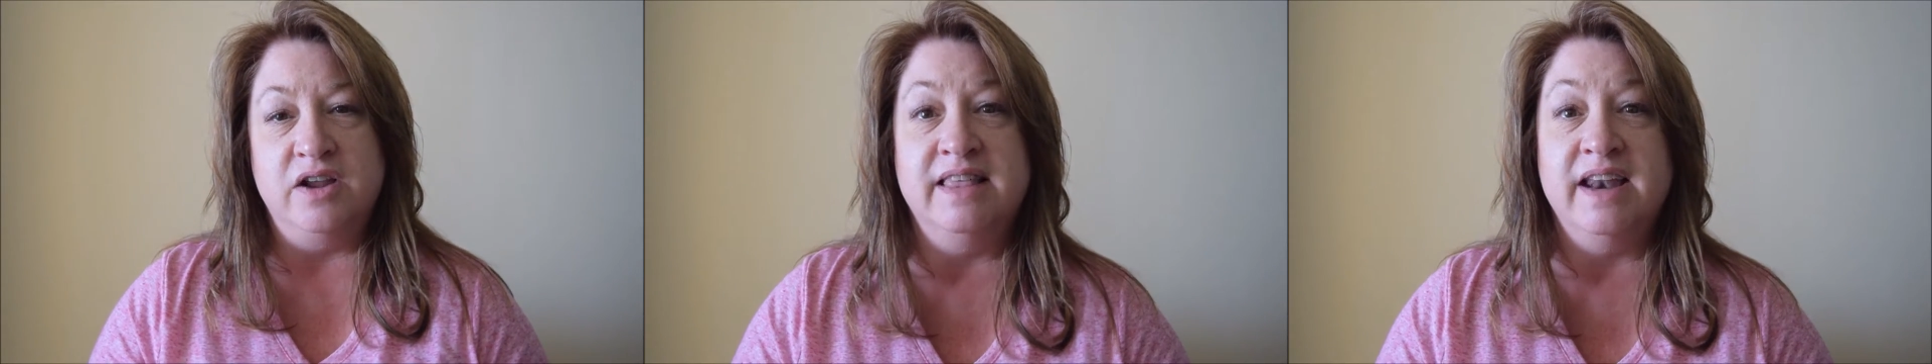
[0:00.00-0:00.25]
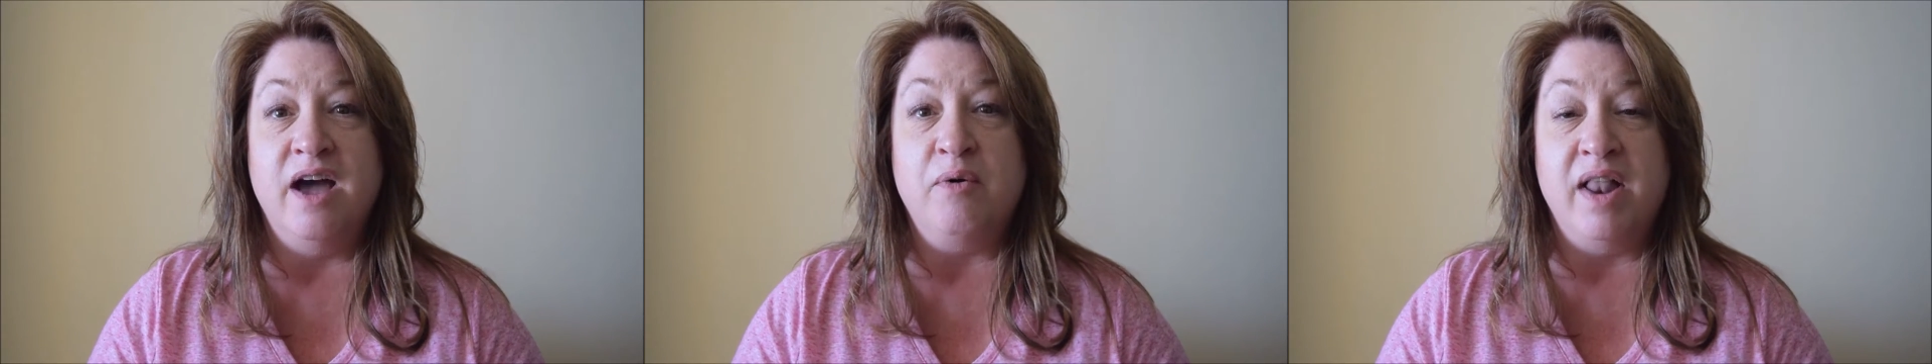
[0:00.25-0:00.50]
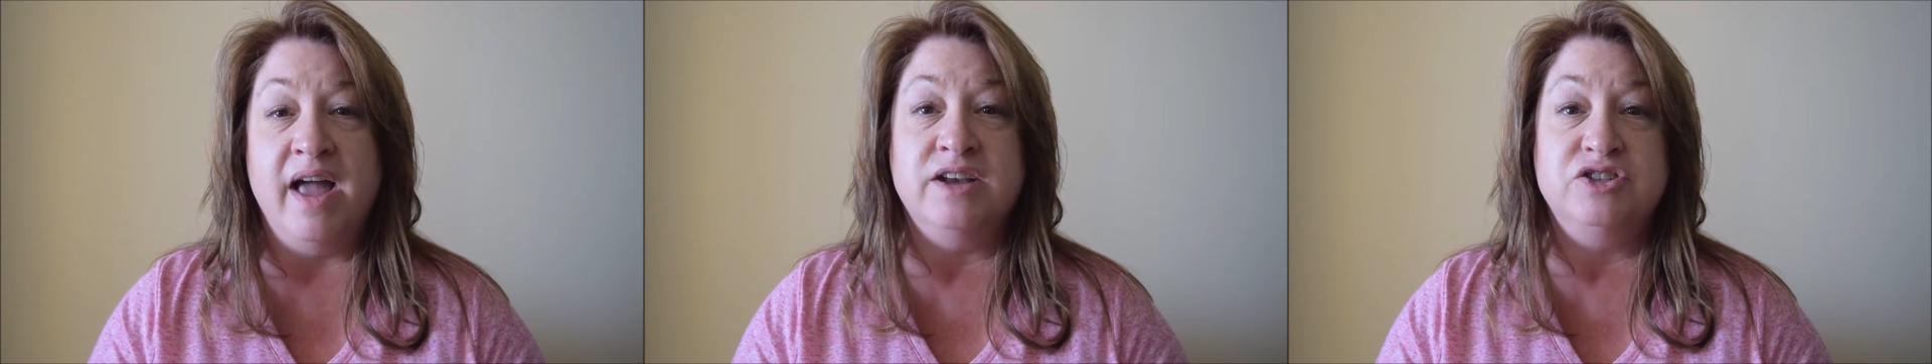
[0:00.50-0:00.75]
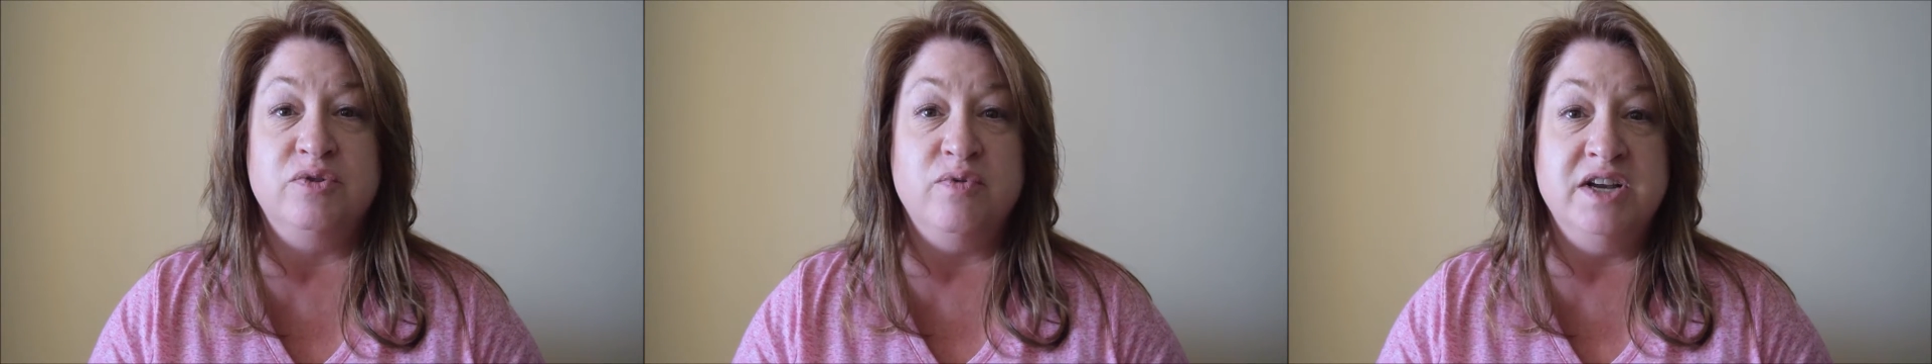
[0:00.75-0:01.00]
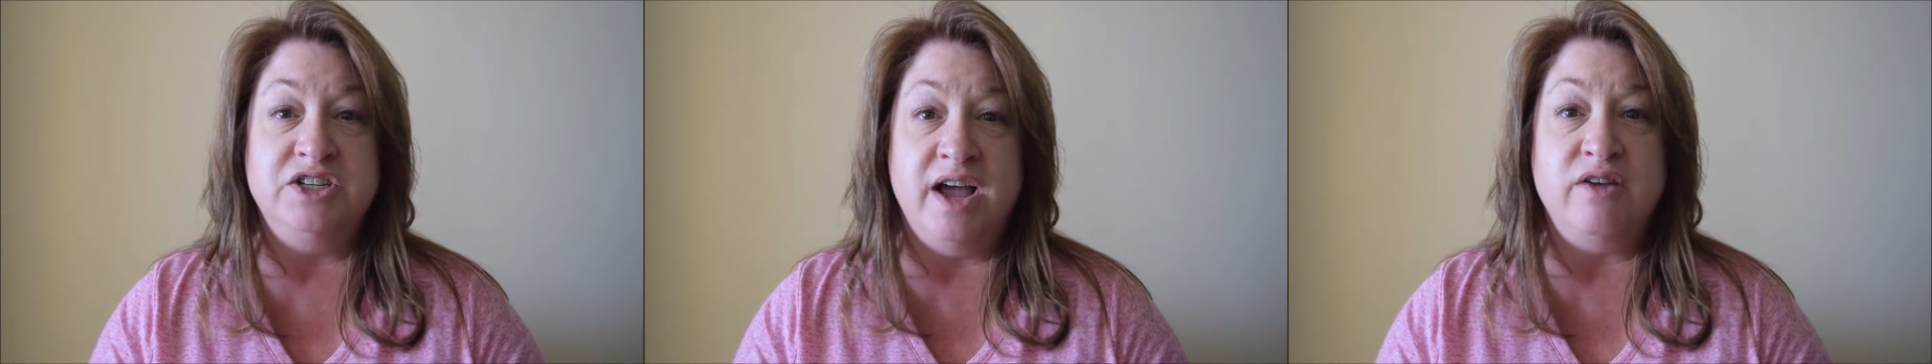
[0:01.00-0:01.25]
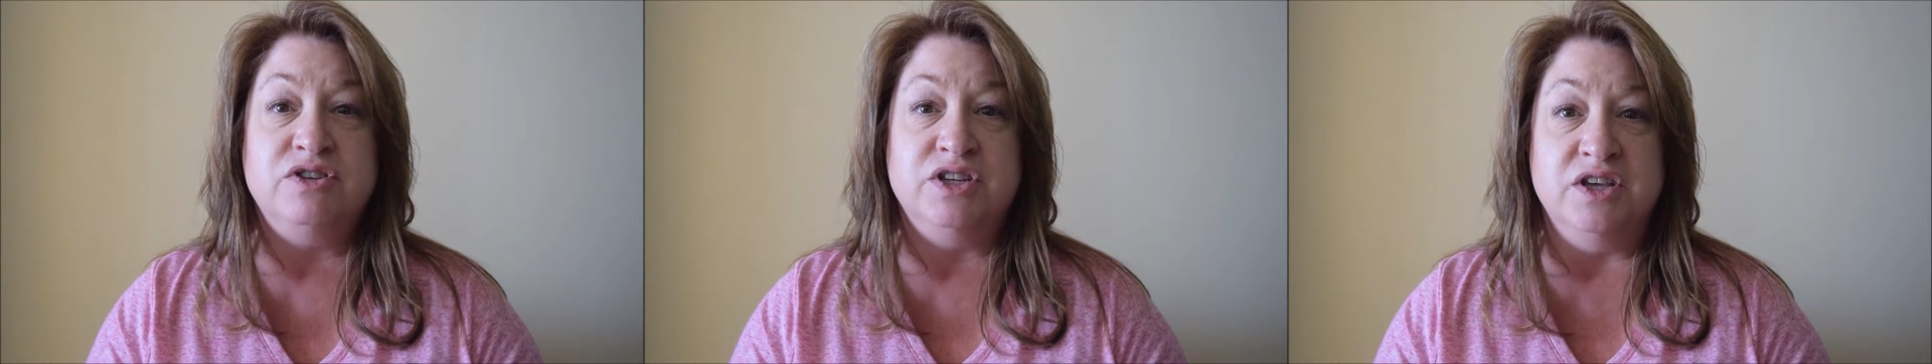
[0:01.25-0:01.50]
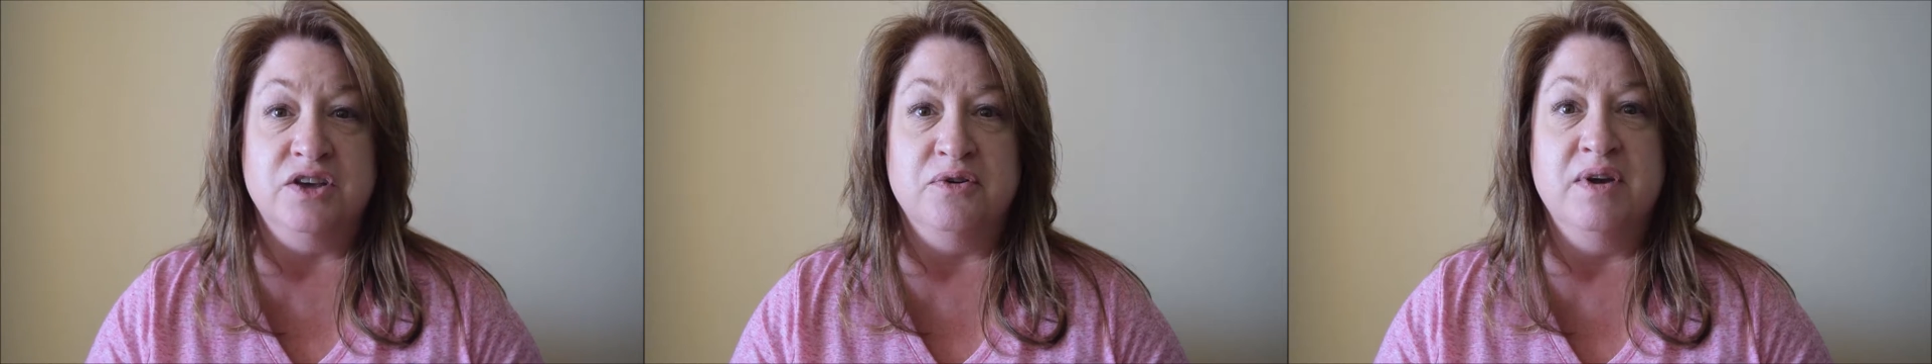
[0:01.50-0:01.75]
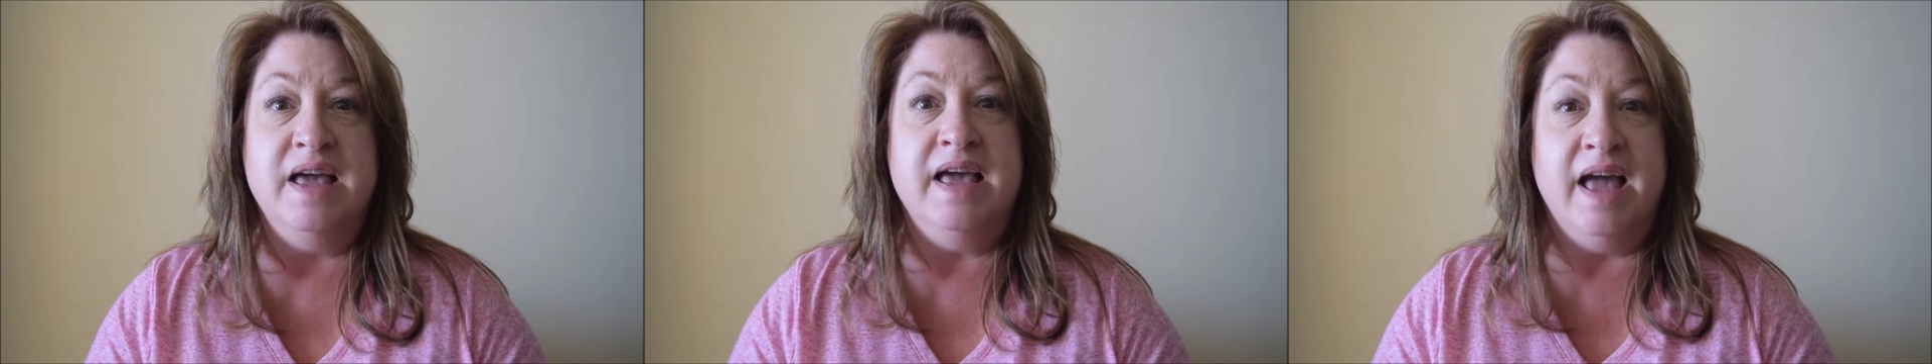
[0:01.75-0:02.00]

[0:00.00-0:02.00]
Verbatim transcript: then I will actually reach out to you